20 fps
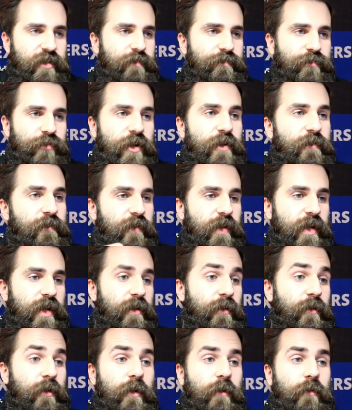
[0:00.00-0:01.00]
briefly
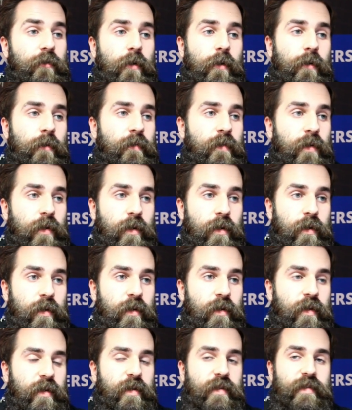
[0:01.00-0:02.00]
go
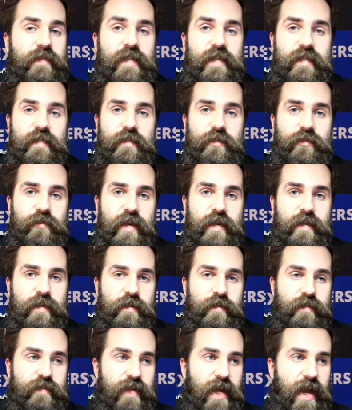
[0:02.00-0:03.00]
over this
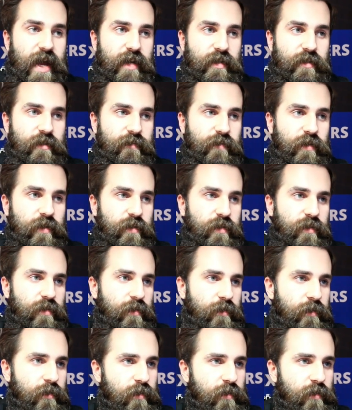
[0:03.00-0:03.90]
trader's answers.